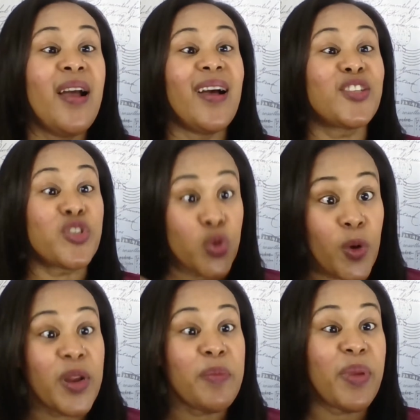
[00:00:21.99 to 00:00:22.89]
a
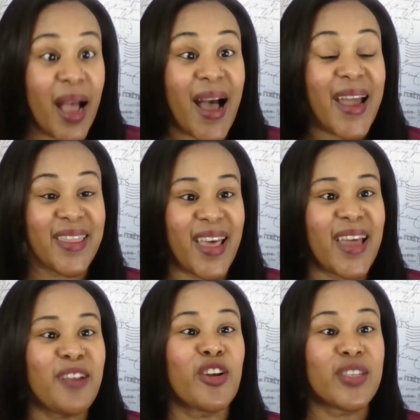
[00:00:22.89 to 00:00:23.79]
story behind that
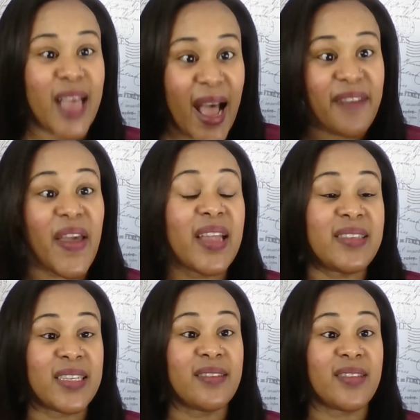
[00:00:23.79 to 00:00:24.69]
because I've had
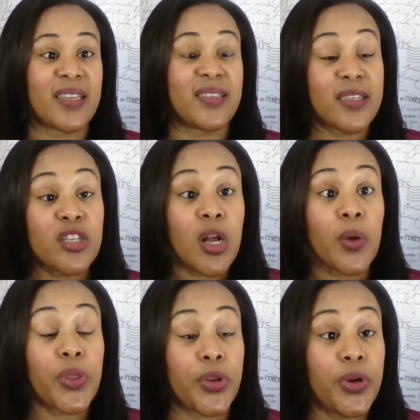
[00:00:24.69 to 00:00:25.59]
deals that didn't go
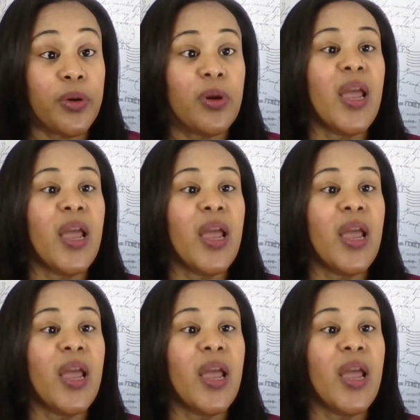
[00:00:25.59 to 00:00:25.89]
through,